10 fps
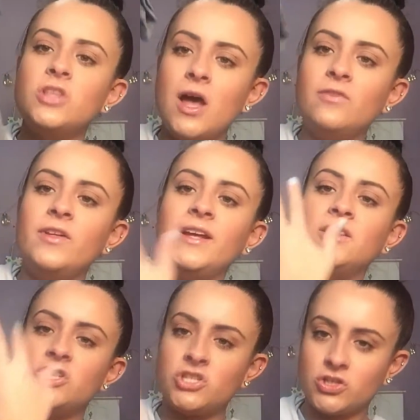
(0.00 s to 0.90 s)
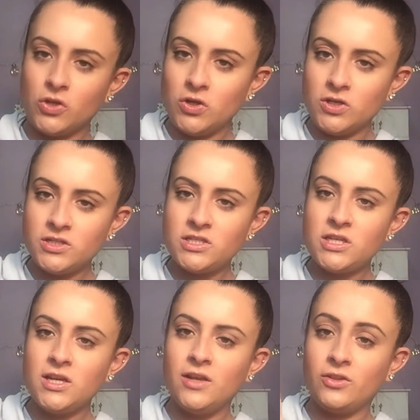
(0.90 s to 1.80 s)
love like the
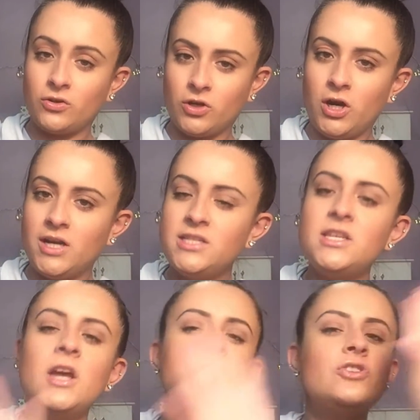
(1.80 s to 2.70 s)
skulls and the cross.